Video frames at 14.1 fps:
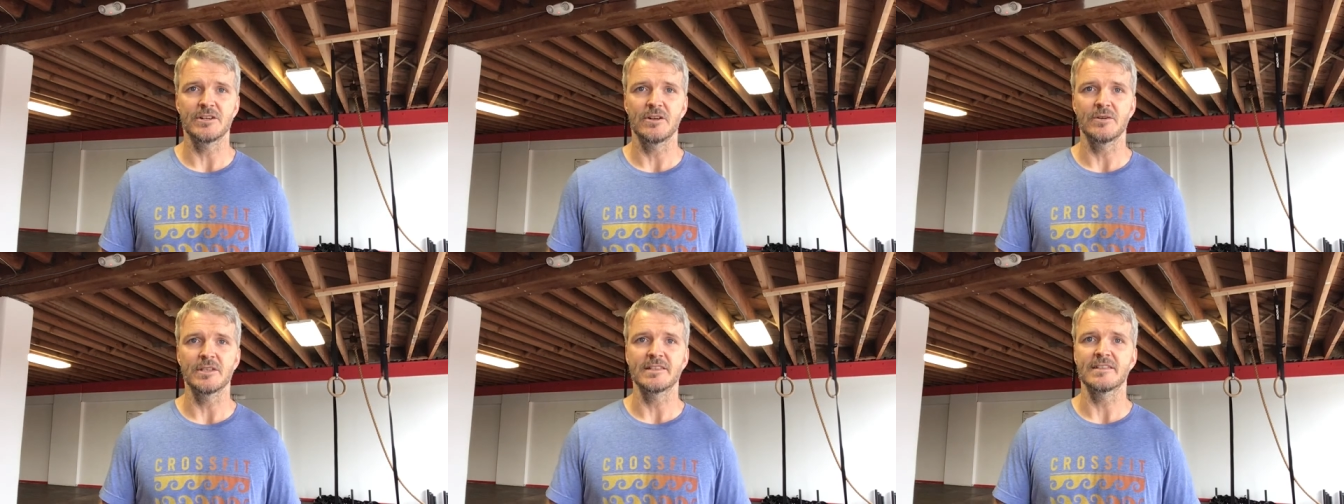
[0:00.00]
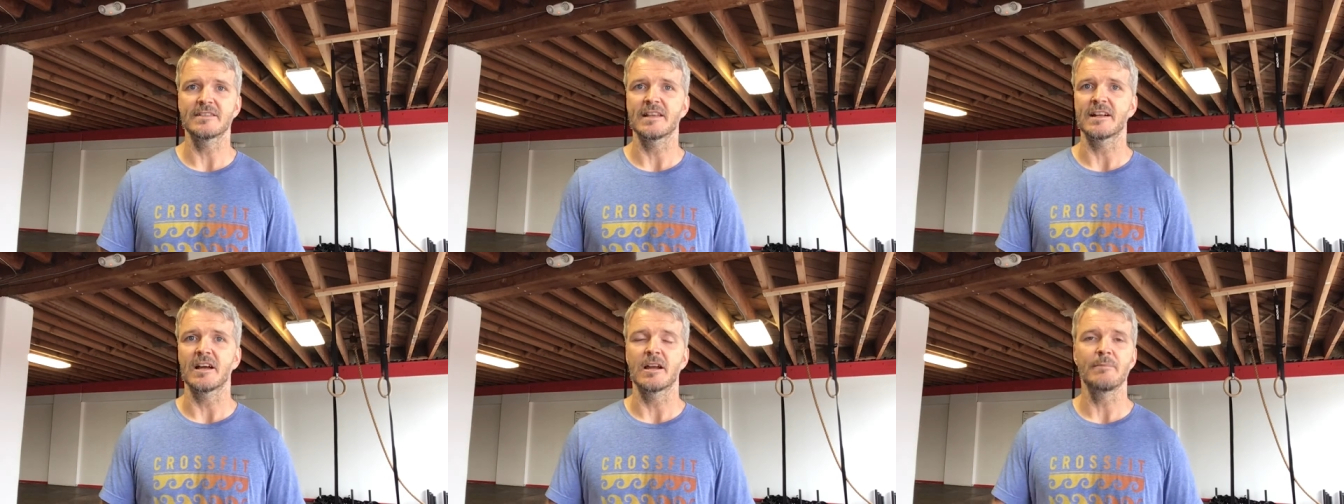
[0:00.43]
unless it's
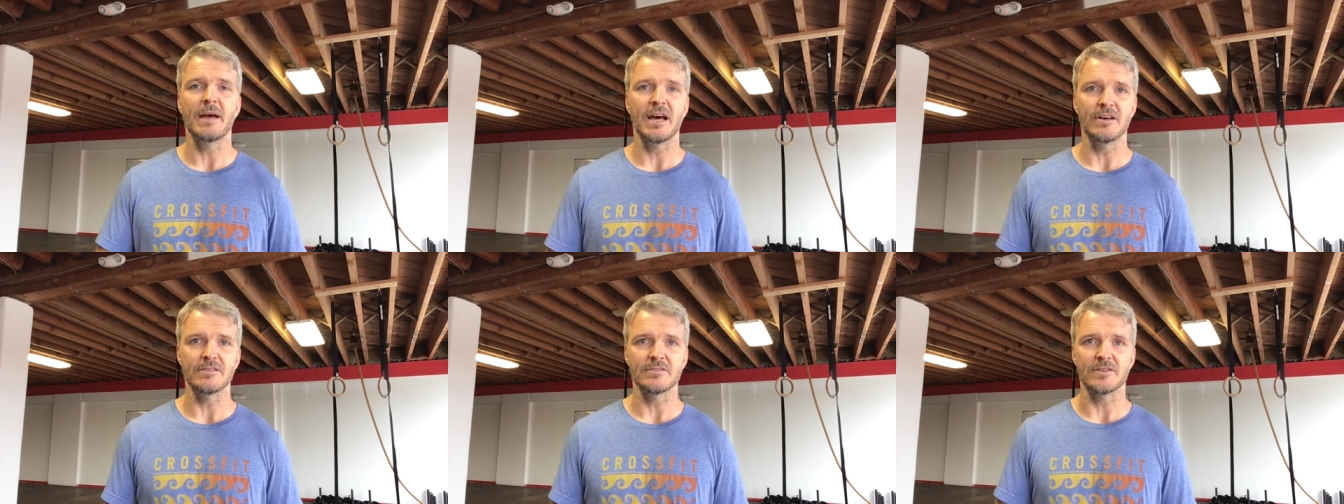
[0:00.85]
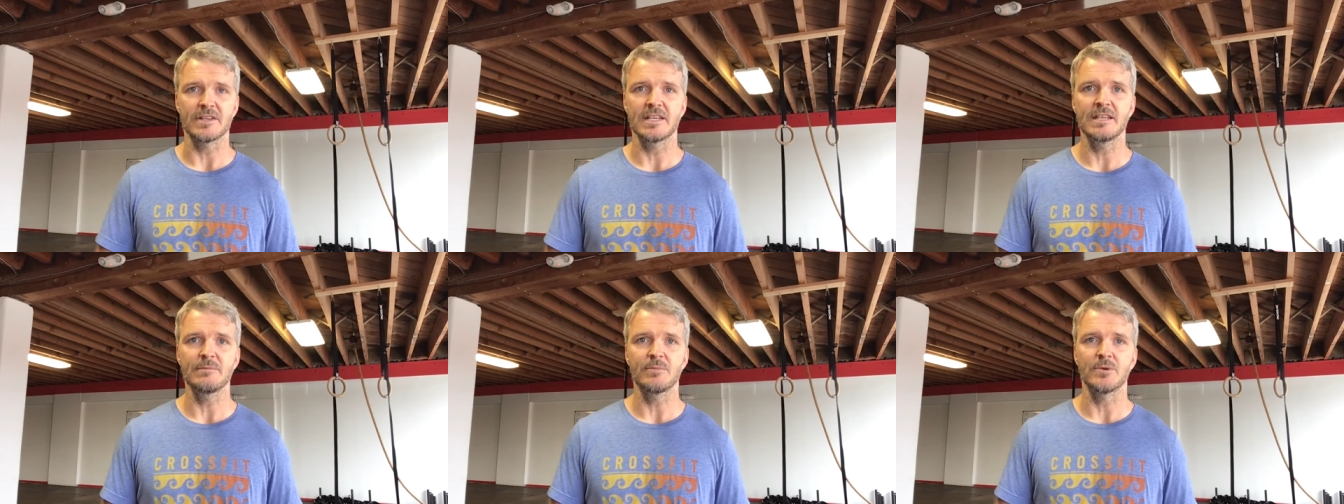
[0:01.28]
like on a mouse or
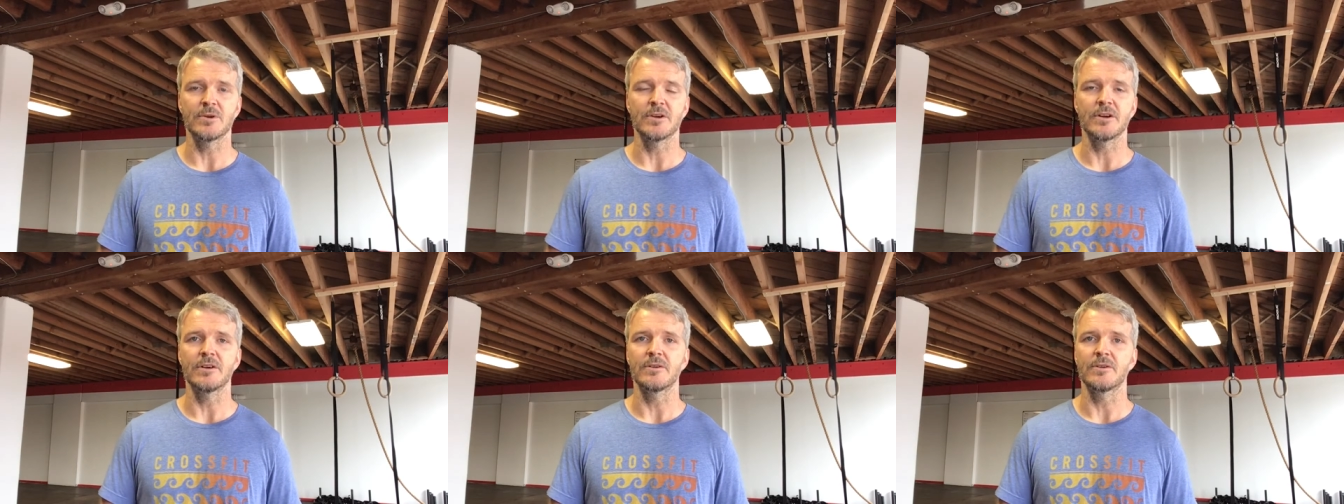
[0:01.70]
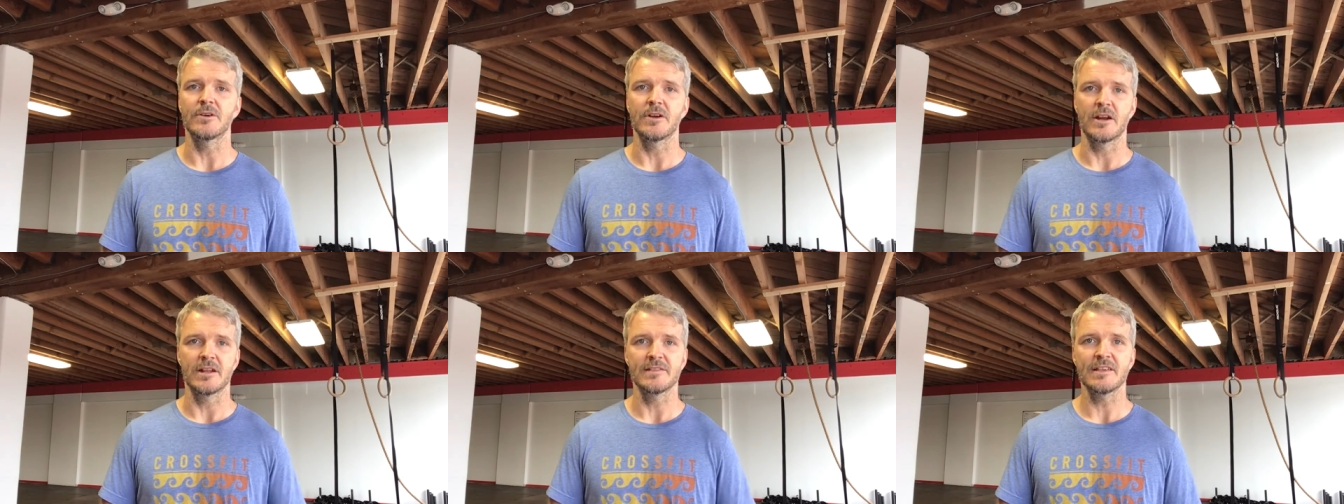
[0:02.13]
a keyboard or
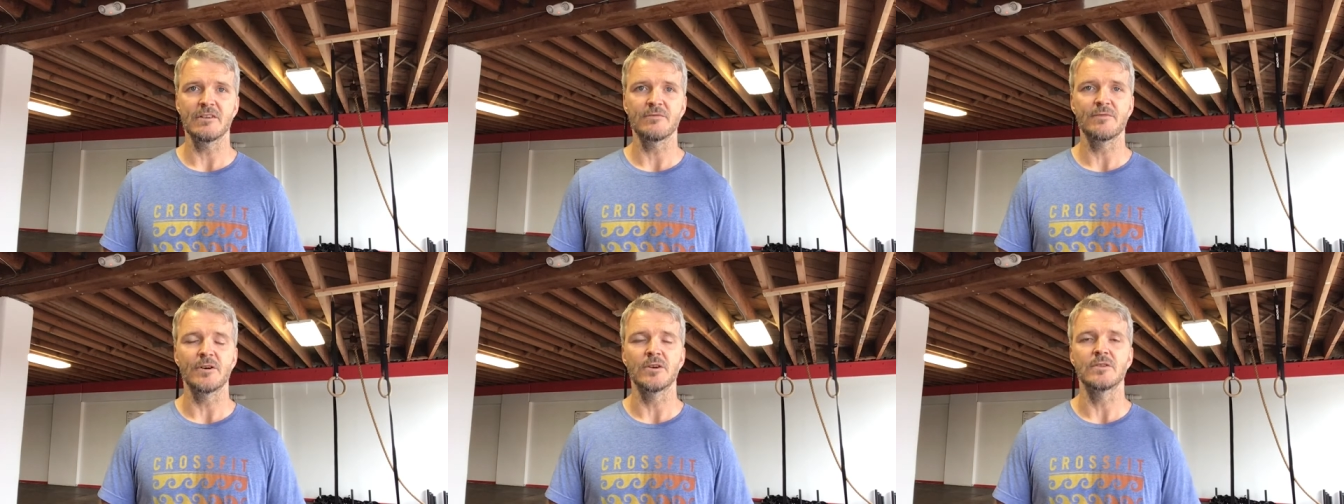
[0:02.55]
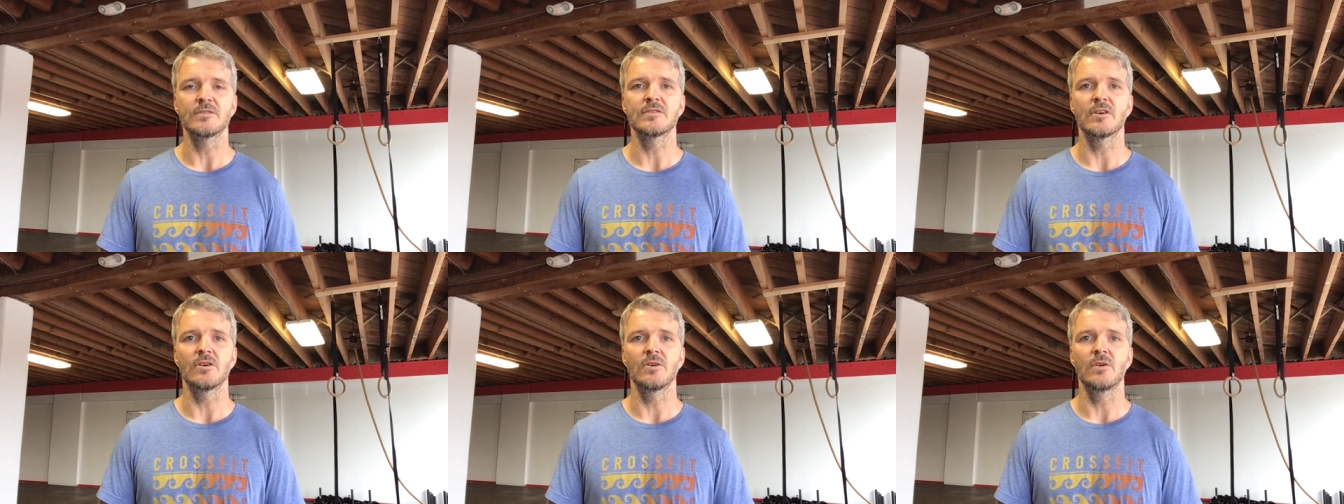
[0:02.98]
on a cell phone.
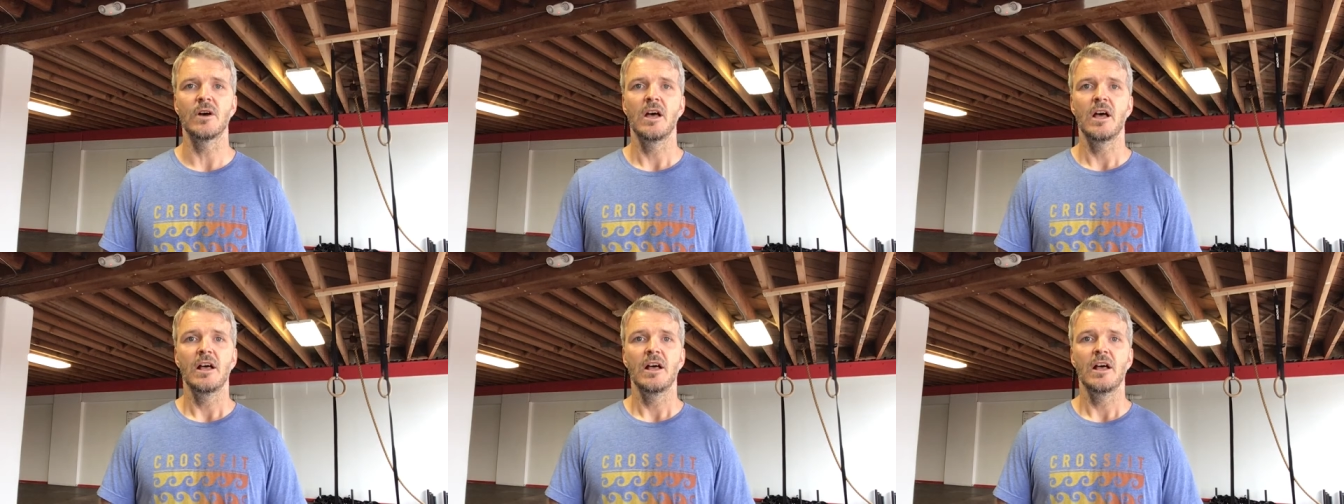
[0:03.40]
So